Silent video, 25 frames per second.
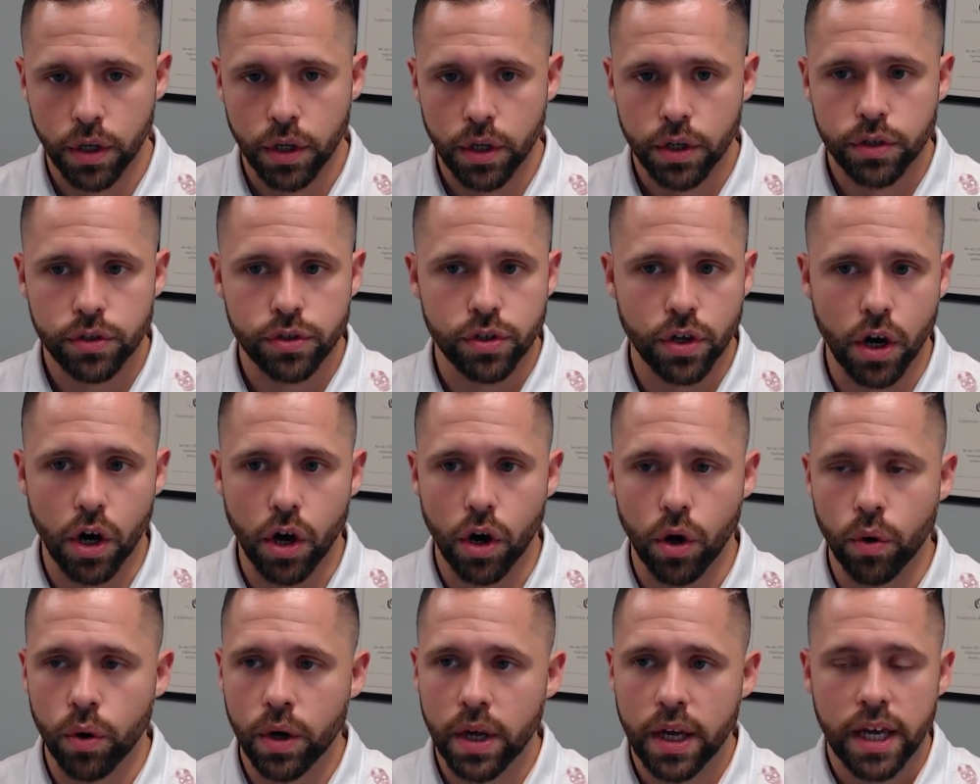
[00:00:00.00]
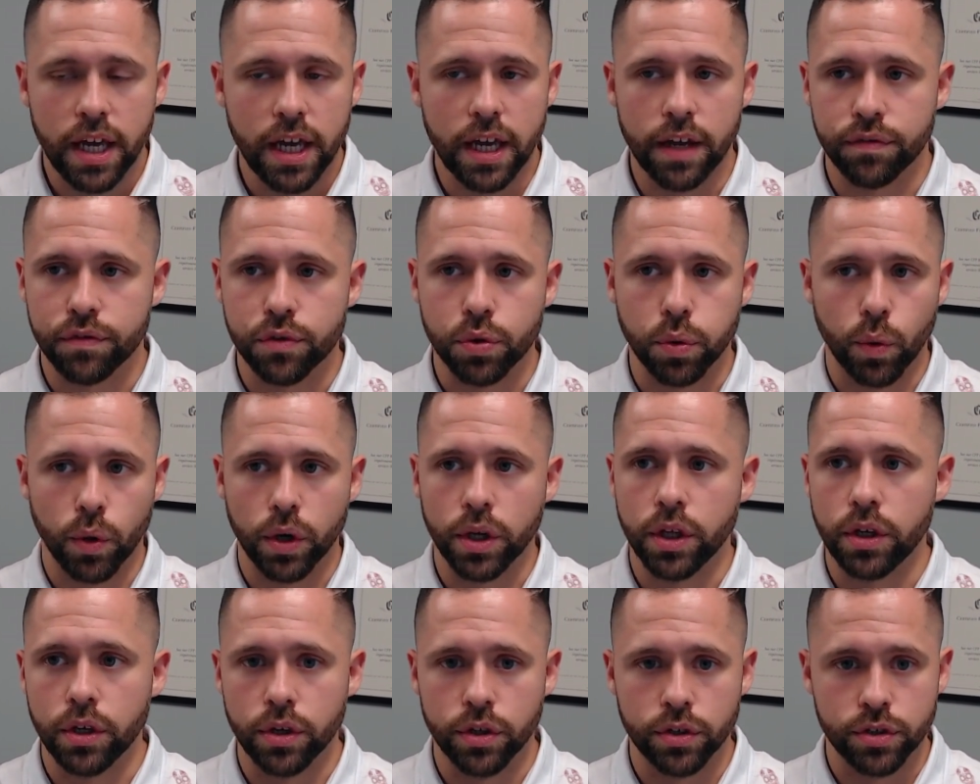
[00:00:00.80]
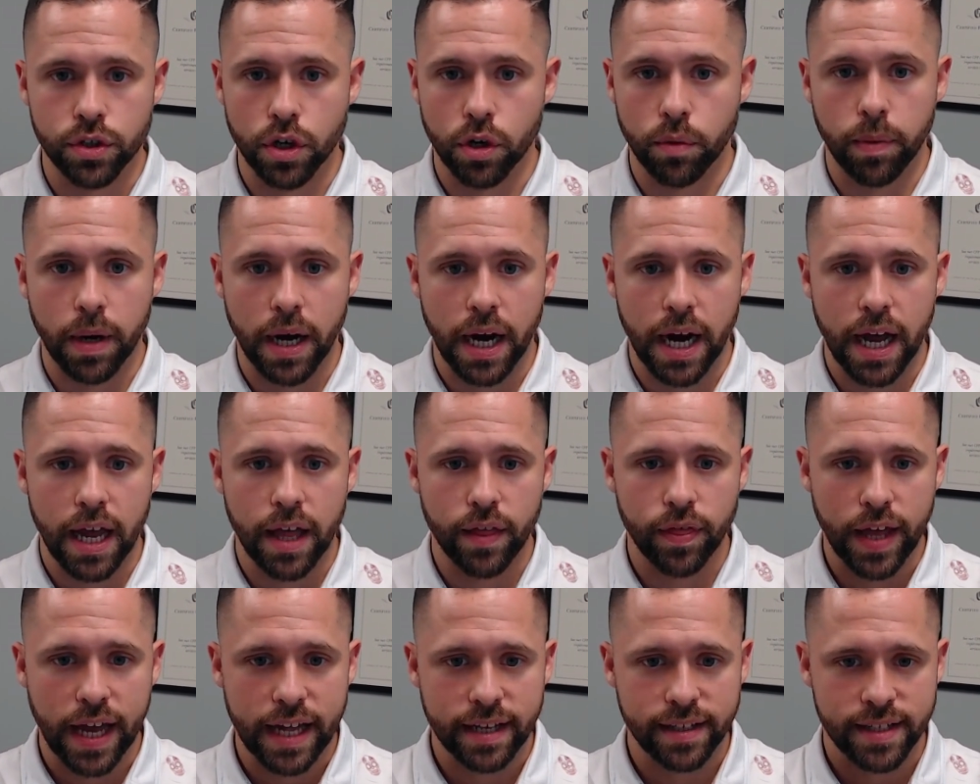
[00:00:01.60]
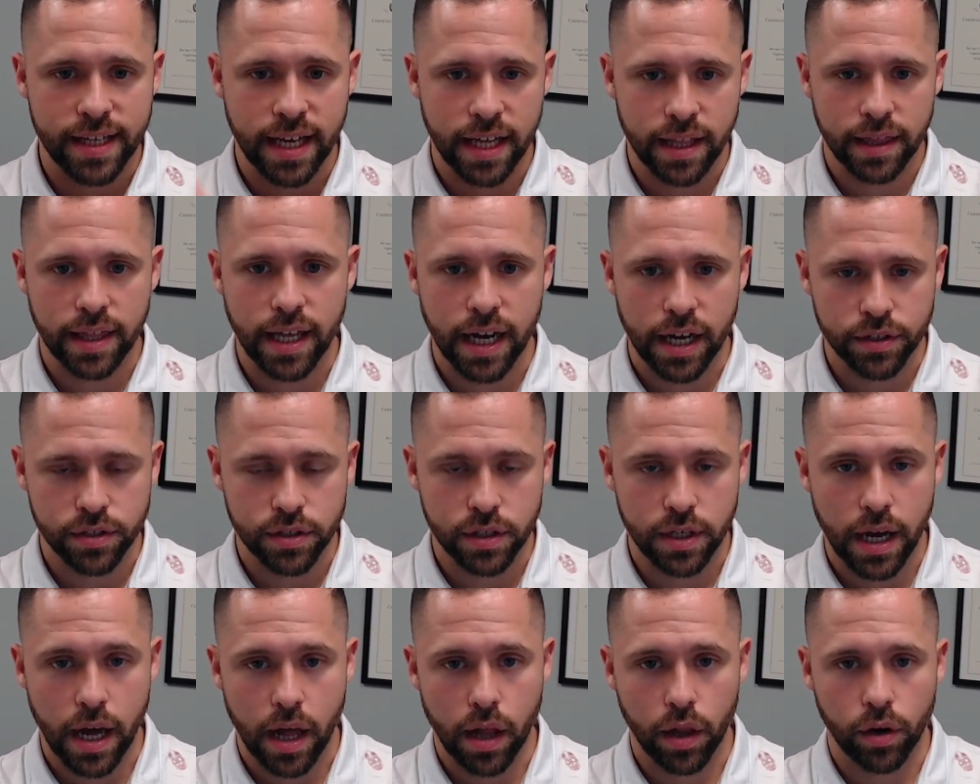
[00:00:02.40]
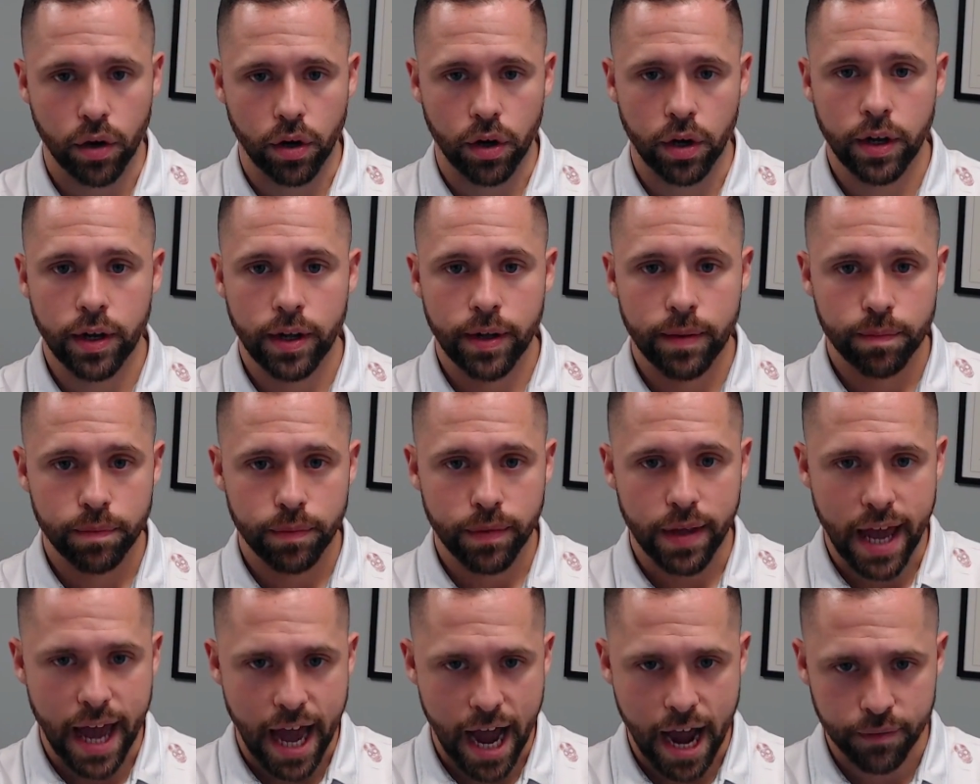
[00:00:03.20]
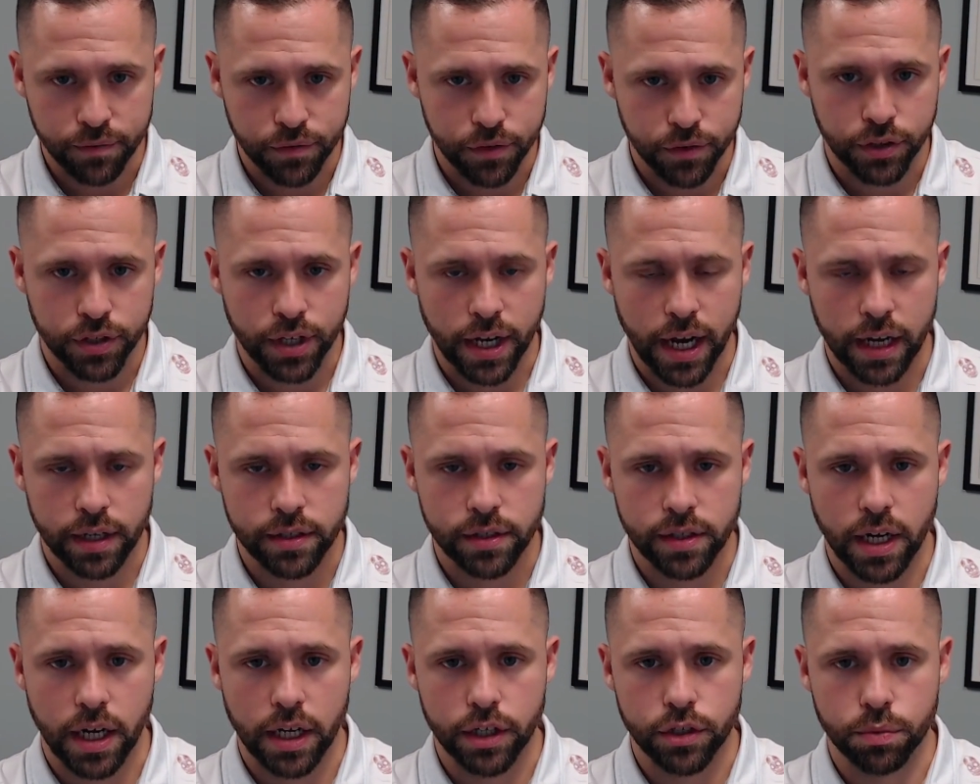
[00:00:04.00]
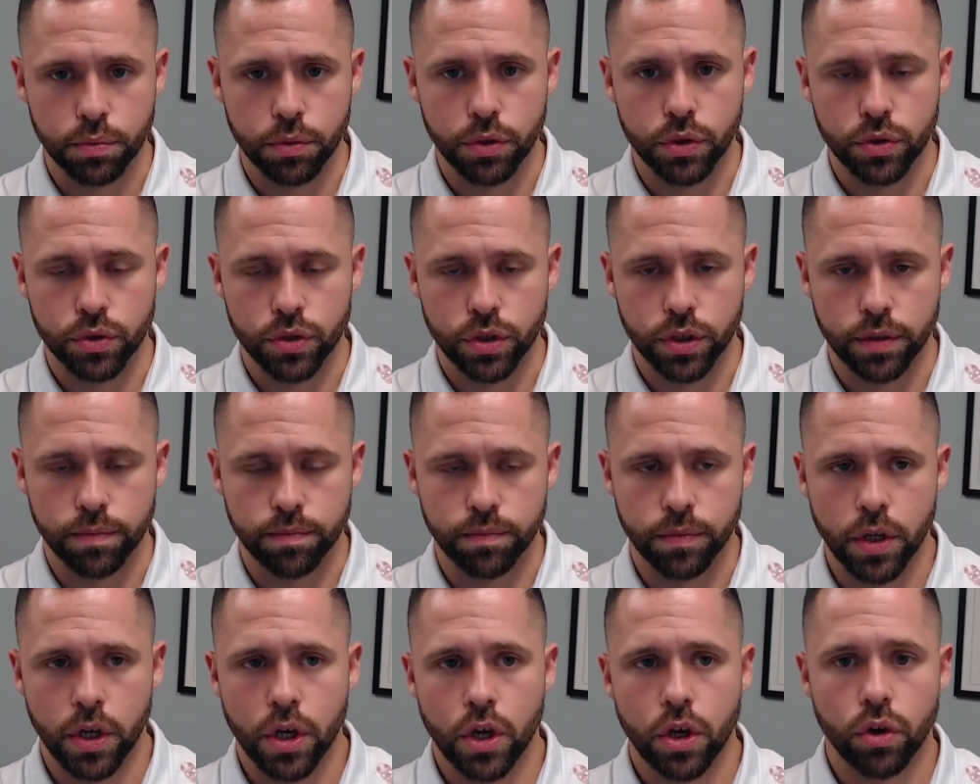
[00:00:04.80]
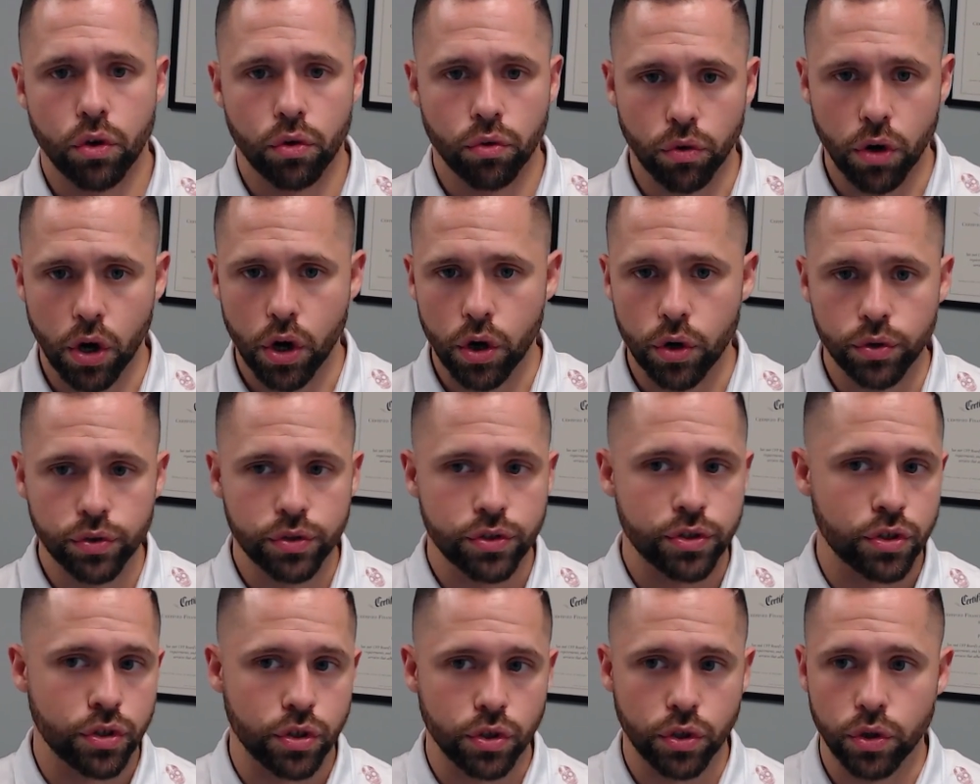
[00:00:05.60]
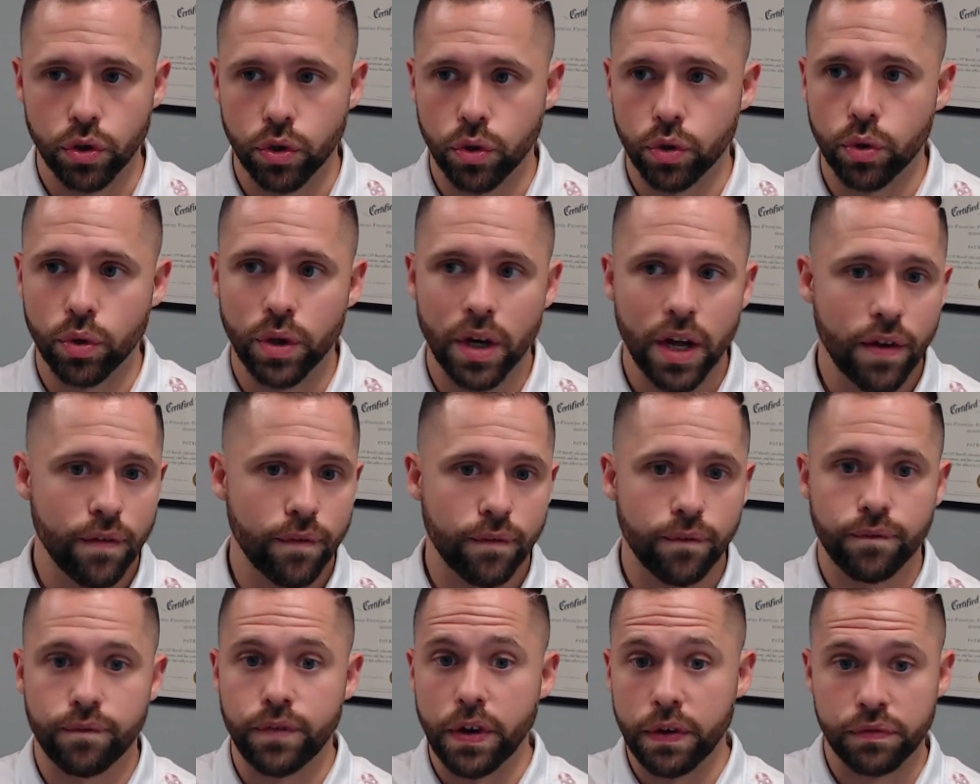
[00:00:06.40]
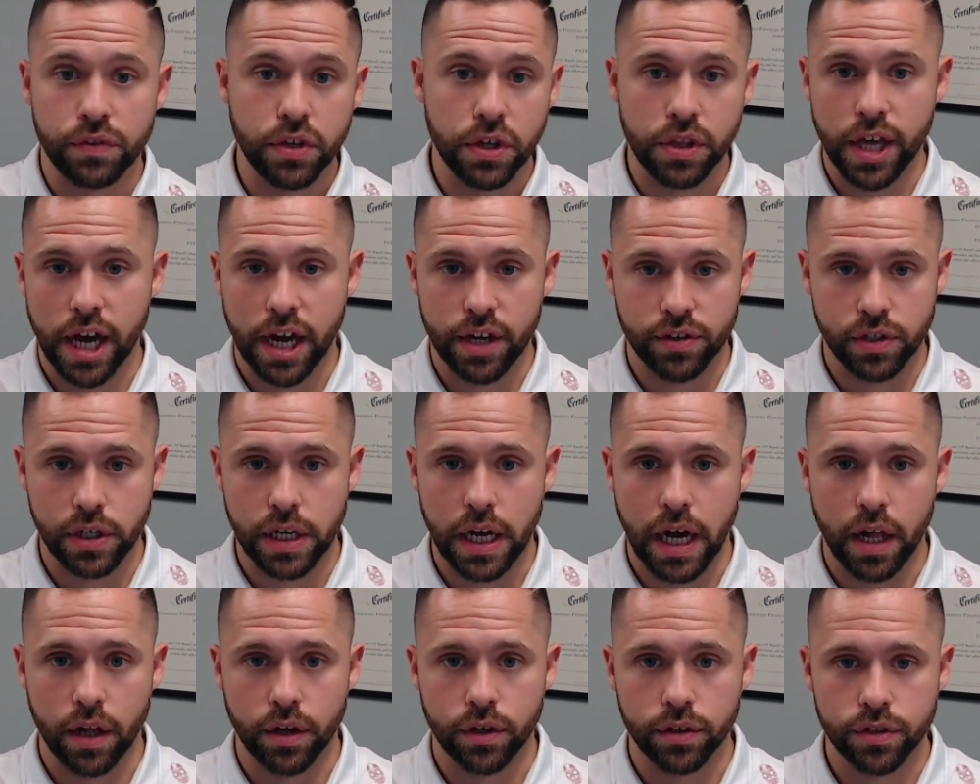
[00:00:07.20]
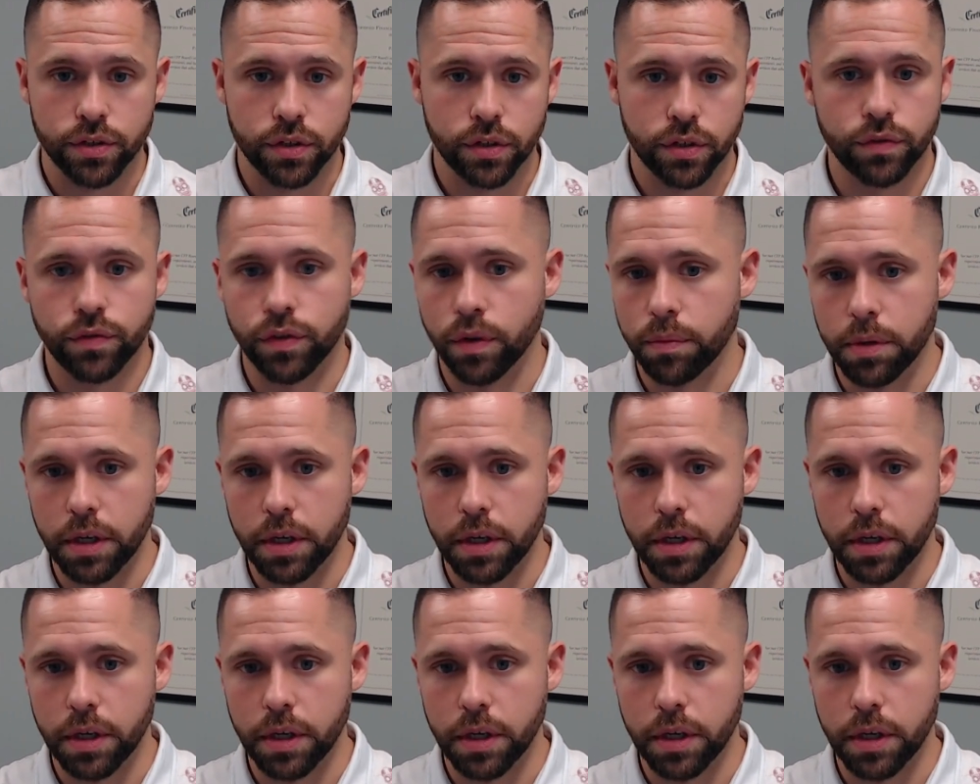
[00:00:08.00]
So if 20 years go by and that $10,000 after-tax contribution grows to $50,000 from the